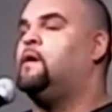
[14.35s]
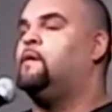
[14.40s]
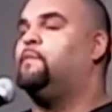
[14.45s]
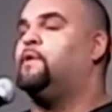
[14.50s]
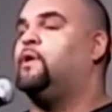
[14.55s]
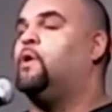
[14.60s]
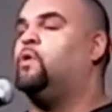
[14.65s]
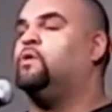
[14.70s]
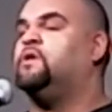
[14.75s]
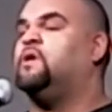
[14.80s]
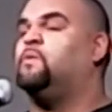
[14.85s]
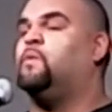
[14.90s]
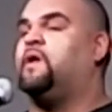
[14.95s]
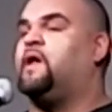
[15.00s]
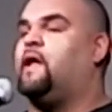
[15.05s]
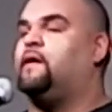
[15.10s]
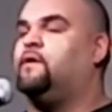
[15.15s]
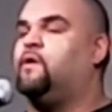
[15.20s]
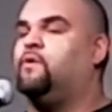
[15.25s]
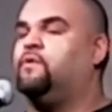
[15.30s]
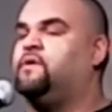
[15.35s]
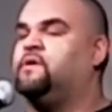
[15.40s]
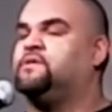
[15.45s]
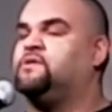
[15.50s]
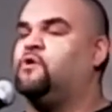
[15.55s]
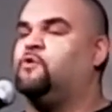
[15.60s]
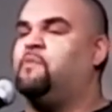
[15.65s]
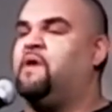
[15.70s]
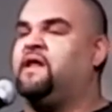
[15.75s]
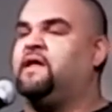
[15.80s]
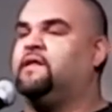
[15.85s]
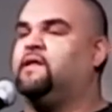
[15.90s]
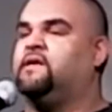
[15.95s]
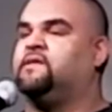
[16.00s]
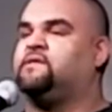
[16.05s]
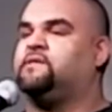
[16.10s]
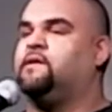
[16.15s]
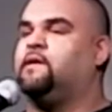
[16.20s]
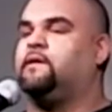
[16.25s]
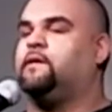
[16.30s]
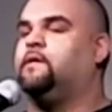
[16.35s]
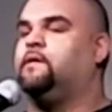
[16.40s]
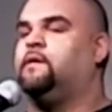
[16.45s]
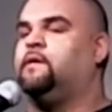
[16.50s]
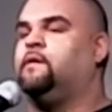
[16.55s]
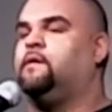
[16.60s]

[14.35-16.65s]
but only when I know there's nobody listening.